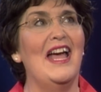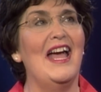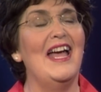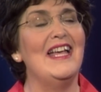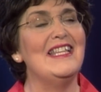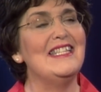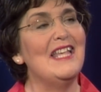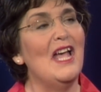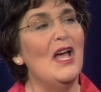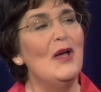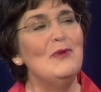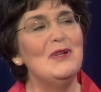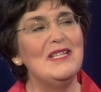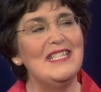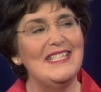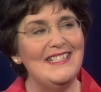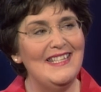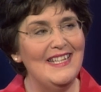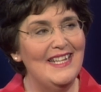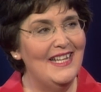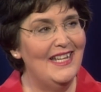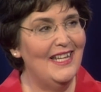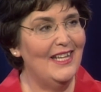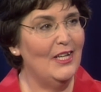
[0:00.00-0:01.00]
As I was
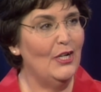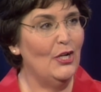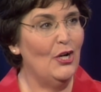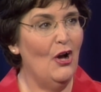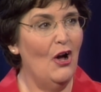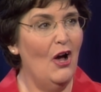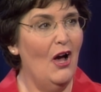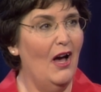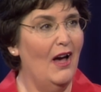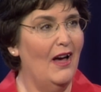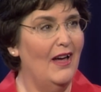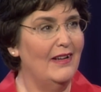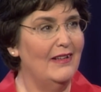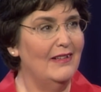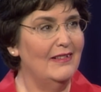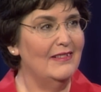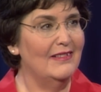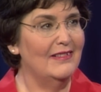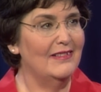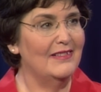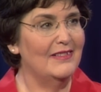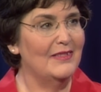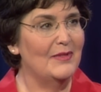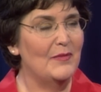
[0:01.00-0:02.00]
seeking God,
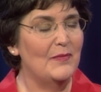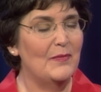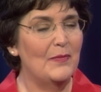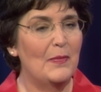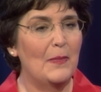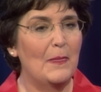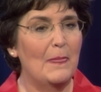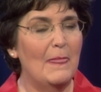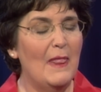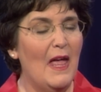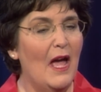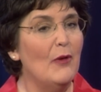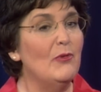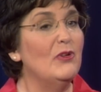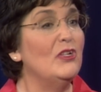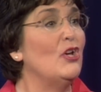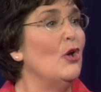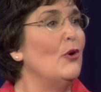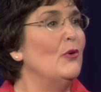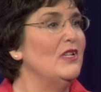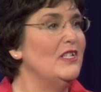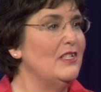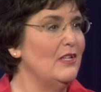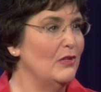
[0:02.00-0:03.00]
I would
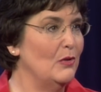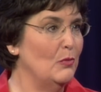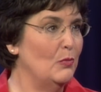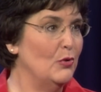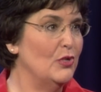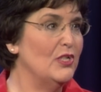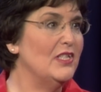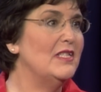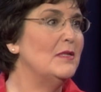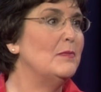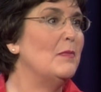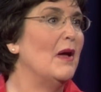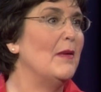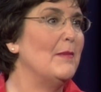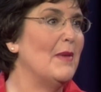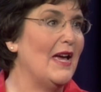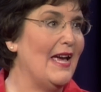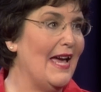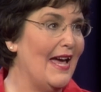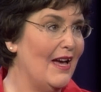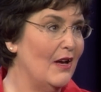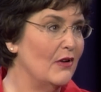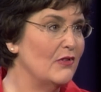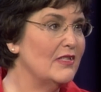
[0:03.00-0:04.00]
go into the woods by
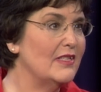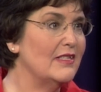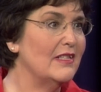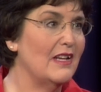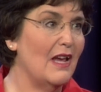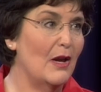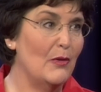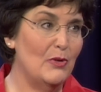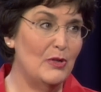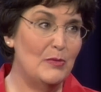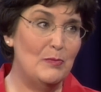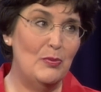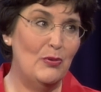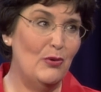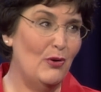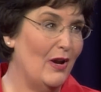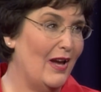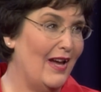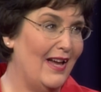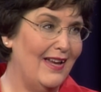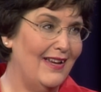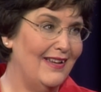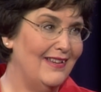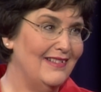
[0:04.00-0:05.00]
my house and I would
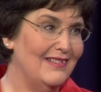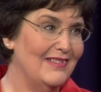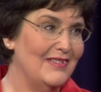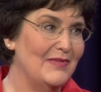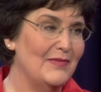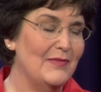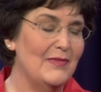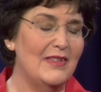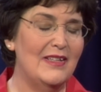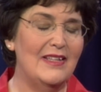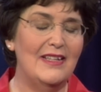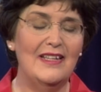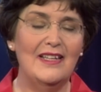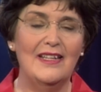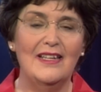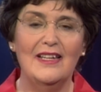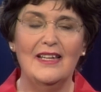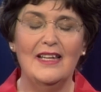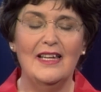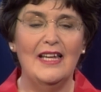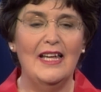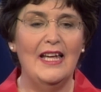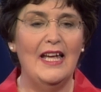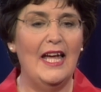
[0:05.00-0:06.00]
pray.
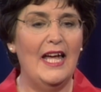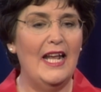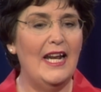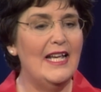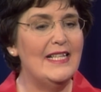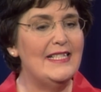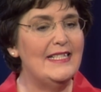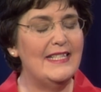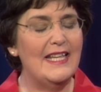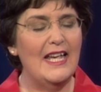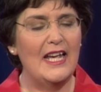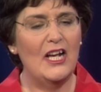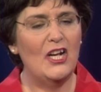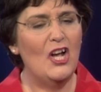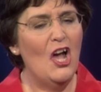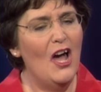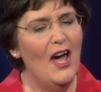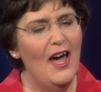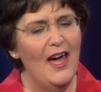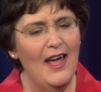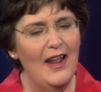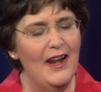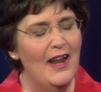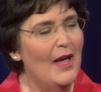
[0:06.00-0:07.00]
And I'd say,
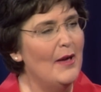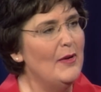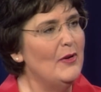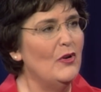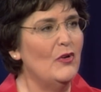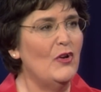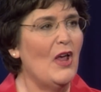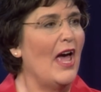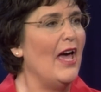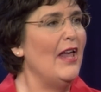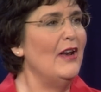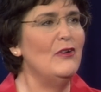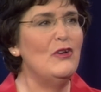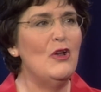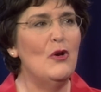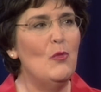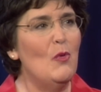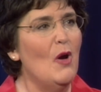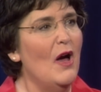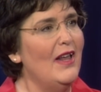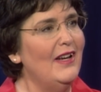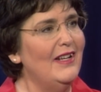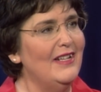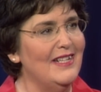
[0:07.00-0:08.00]
God, I don't know
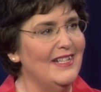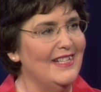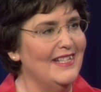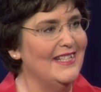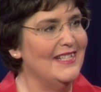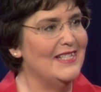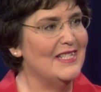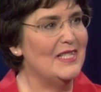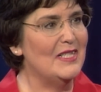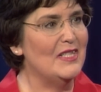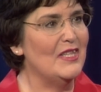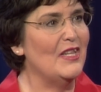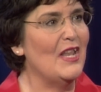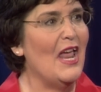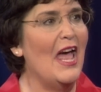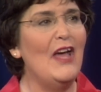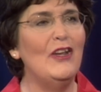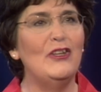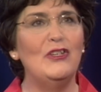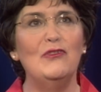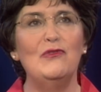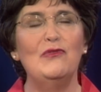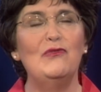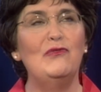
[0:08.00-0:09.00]
what it is.
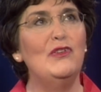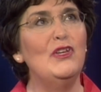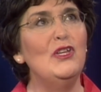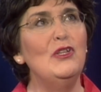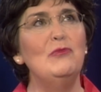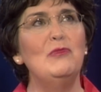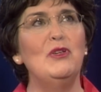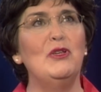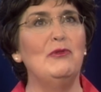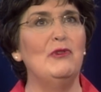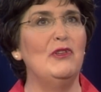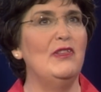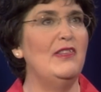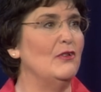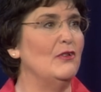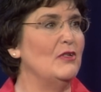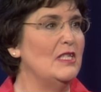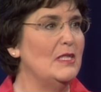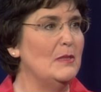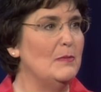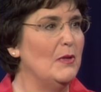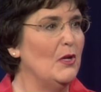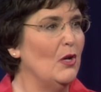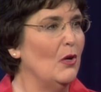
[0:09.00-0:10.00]
Now you've filled me your
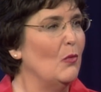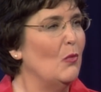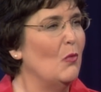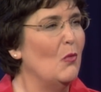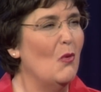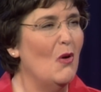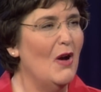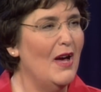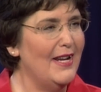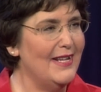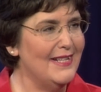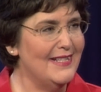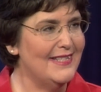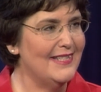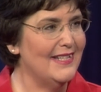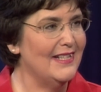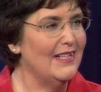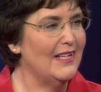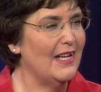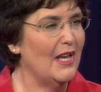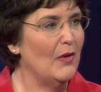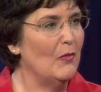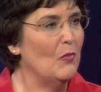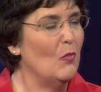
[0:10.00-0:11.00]
spirit. What is
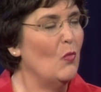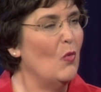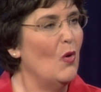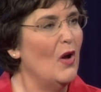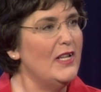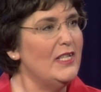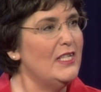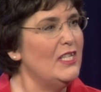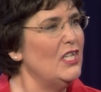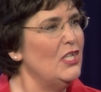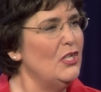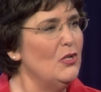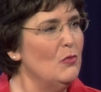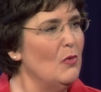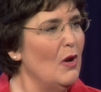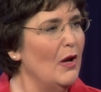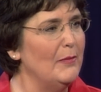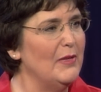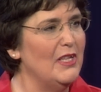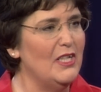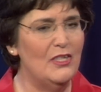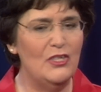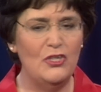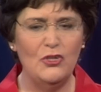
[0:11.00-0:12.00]
it? And what do you
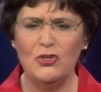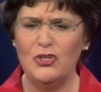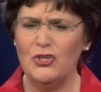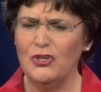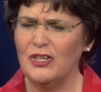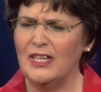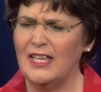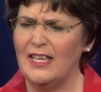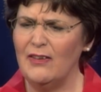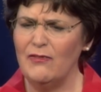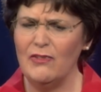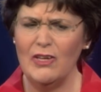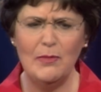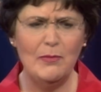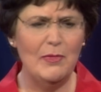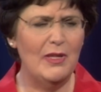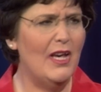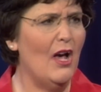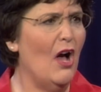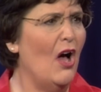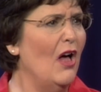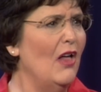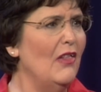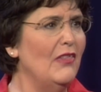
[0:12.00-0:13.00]
want me to do? You're giving
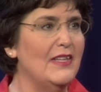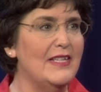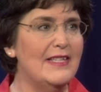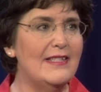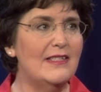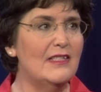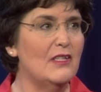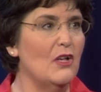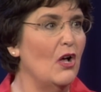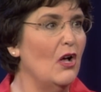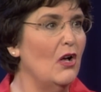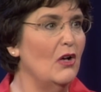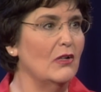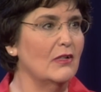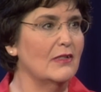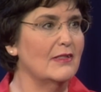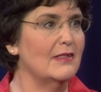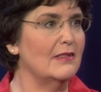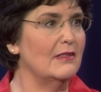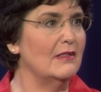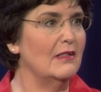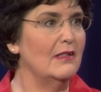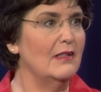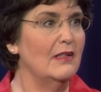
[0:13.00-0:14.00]
me all these
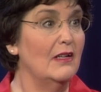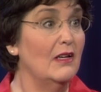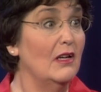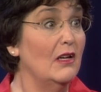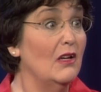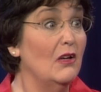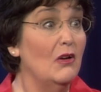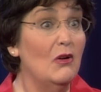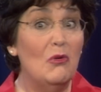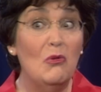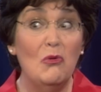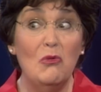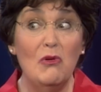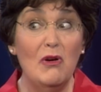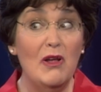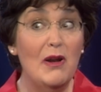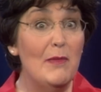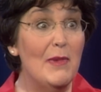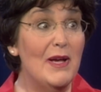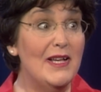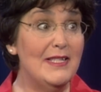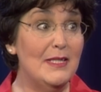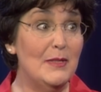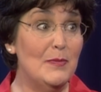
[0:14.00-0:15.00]
songs. What
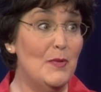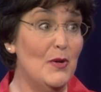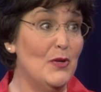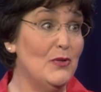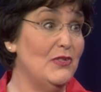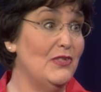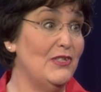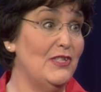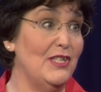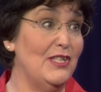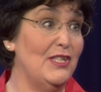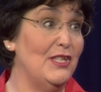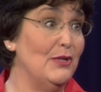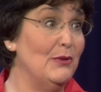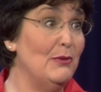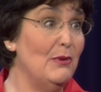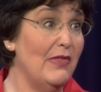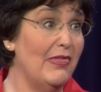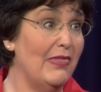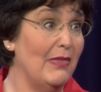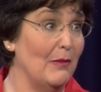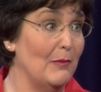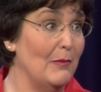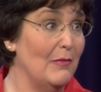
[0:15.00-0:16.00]
am I supposed to do
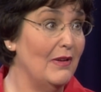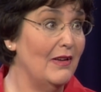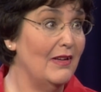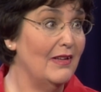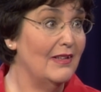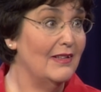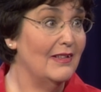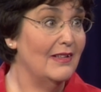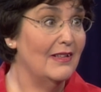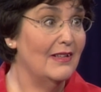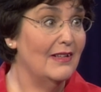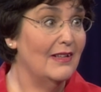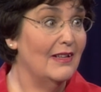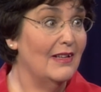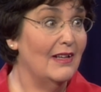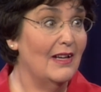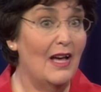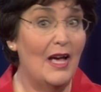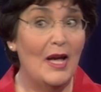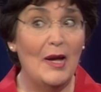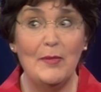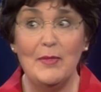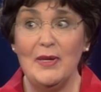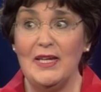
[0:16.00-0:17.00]
with them?
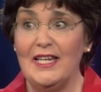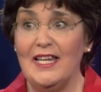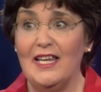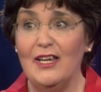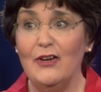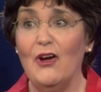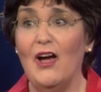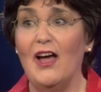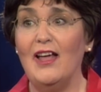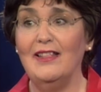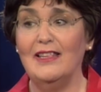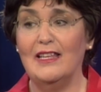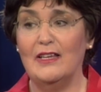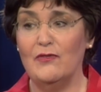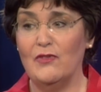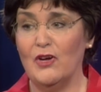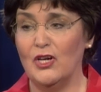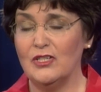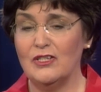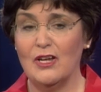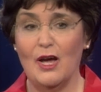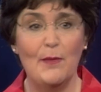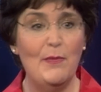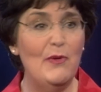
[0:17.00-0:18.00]
I mean, here I live
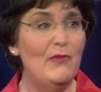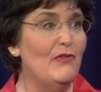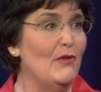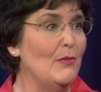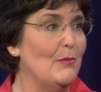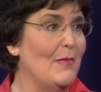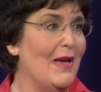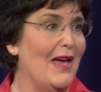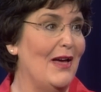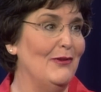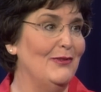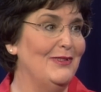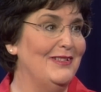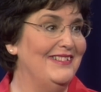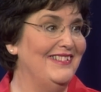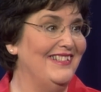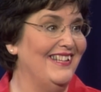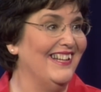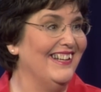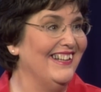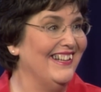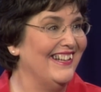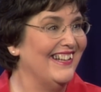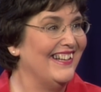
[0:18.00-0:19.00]
on top of a
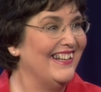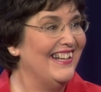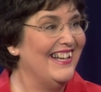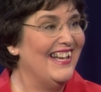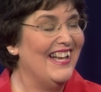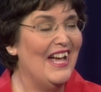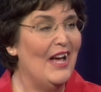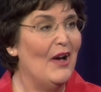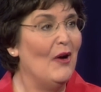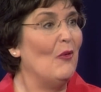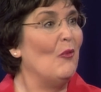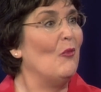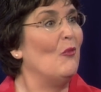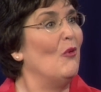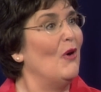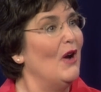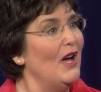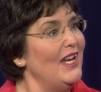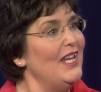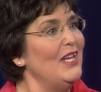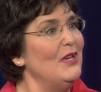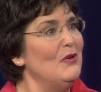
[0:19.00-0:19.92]
mountain. What